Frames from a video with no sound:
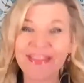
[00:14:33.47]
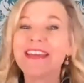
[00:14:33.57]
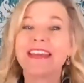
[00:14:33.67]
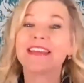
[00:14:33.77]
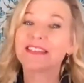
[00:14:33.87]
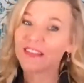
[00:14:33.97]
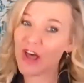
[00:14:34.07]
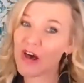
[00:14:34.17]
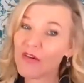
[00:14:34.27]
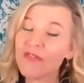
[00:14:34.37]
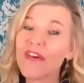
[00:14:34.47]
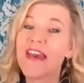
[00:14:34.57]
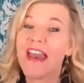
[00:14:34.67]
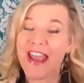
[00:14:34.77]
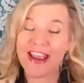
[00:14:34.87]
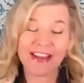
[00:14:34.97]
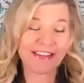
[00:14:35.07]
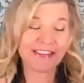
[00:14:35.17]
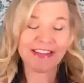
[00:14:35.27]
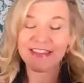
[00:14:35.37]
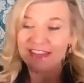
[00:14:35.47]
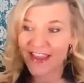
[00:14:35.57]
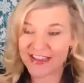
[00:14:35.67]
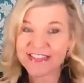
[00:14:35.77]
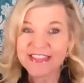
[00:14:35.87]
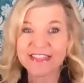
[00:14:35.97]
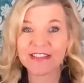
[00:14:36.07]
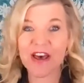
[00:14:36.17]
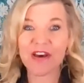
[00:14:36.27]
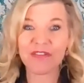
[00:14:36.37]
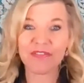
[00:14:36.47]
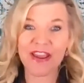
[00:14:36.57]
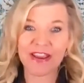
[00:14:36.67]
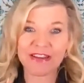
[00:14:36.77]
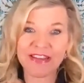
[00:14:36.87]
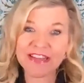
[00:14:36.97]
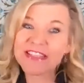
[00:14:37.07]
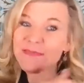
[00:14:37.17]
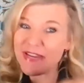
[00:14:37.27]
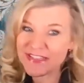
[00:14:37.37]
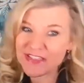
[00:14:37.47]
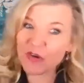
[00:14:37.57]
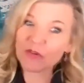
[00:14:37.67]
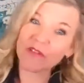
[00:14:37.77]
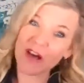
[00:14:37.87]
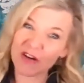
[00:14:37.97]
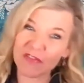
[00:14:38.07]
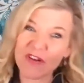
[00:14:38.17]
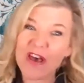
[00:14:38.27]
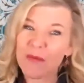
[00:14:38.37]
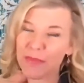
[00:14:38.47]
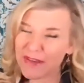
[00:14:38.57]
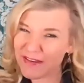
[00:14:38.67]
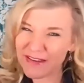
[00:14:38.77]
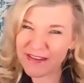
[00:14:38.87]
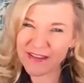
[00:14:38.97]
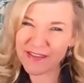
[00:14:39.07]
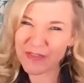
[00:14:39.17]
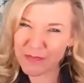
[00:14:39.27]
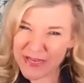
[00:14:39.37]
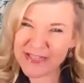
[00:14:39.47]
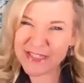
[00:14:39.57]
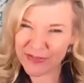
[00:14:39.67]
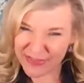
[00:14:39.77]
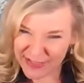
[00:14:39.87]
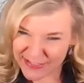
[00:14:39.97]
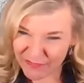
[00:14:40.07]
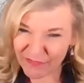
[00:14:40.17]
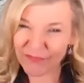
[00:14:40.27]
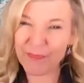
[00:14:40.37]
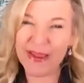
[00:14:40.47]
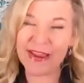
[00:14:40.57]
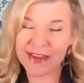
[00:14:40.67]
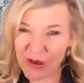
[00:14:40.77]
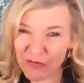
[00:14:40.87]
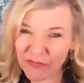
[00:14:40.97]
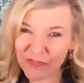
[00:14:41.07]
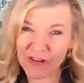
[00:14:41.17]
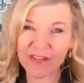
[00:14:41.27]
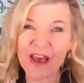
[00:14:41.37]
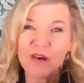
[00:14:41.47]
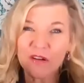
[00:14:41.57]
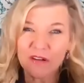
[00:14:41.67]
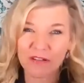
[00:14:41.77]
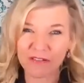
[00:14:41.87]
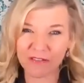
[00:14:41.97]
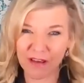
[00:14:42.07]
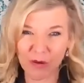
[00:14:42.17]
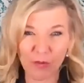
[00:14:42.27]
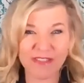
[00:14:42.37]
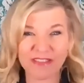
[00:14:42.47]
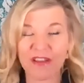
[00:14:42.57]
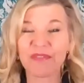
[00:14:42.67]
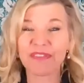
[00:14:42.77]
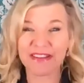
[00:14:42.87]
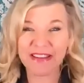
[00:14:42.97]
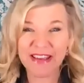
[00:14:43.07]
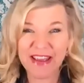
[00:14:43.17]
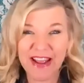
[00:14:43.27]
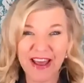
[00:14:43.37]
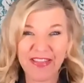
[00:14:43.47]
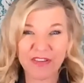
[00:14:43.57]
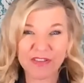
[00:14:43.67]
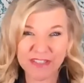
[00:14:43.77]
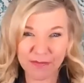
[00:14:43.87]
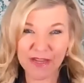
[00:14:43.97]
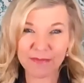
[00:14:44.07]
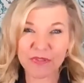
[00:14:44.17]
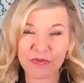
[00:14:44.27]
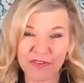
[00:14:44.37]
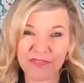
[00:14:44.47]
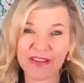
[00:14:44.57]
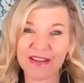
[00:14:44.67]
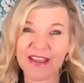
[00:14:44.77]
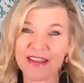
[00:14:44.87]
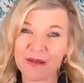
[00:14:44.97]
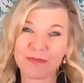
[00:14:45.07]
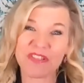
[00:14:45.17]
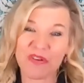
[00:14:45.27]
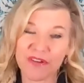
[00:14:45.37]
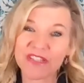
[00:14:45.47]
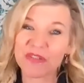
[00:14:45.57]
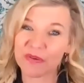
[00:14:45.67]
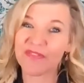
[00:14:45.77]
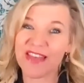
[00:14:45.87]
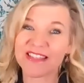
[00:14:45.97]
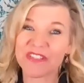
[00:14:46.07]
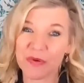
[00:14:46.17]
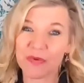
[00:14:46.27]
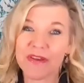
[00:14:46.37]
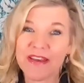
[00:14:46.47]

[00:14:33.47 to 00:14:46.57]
He is love, and the ends is love, and his means are love, but the means that things pan out and fall out are not always lovely, and they're sometimes horrific, and I'm sorry too if that's you.